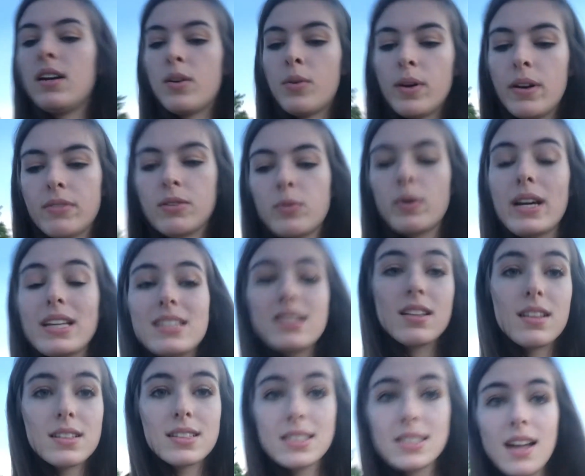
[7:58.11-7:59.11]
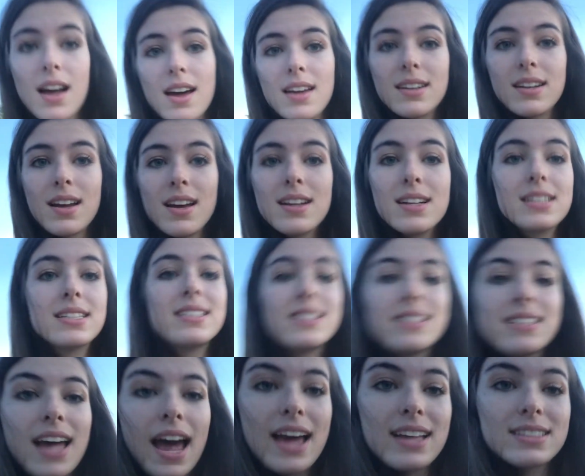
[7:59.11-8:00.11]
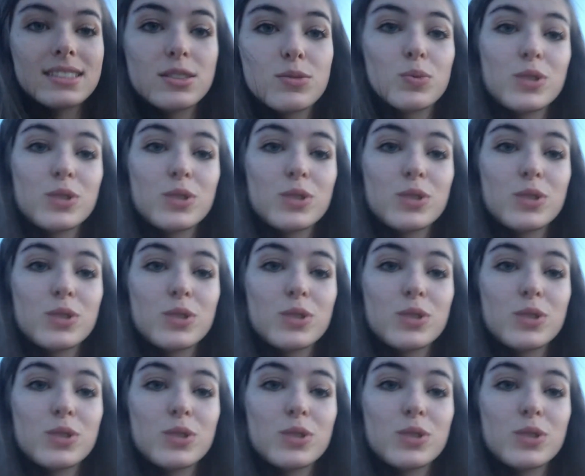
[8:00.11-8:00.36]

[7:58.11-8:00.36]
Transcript: We have to wait till the sun sets,